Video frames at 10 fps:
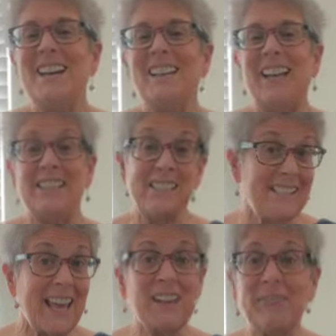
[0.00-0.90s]

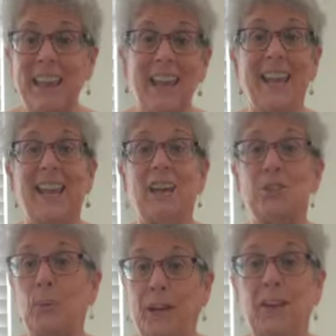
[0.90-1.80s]
Instead of getting a
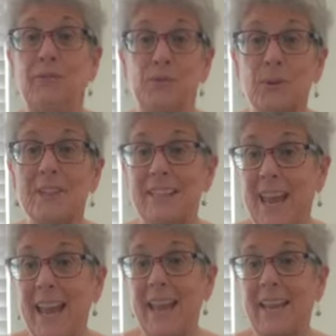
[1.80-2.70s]

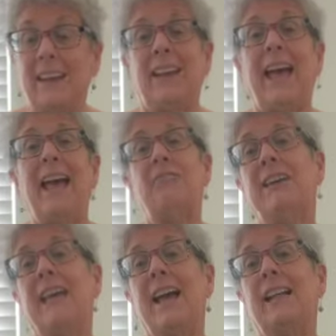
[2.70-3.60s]
24-day
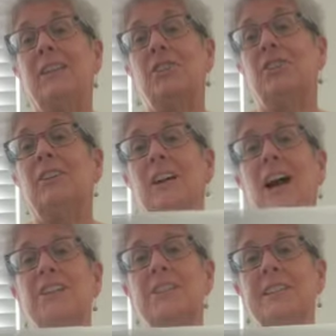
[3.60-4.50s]
Advent calendar, I
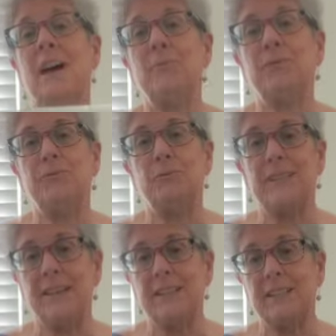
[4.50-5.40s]
just opted for
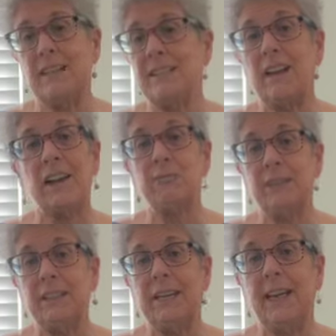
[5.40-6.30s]
this because I
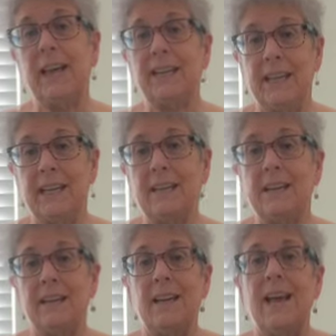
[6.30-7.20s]
really need
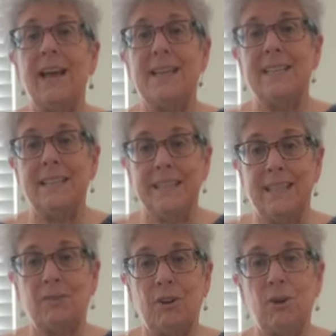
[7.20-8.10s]

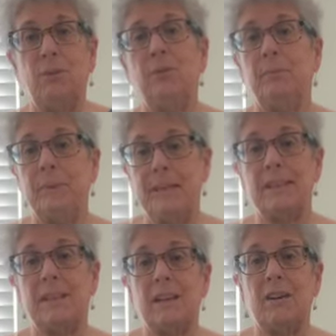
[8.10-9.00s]
0
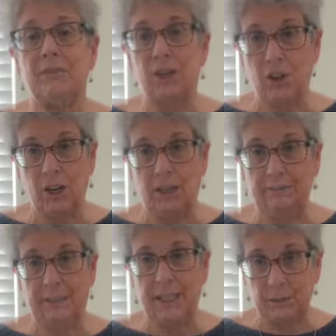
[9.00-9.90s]
pieces of yarn
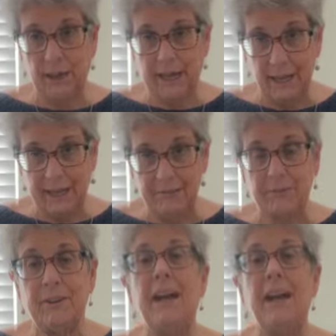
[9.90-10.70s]
in my life.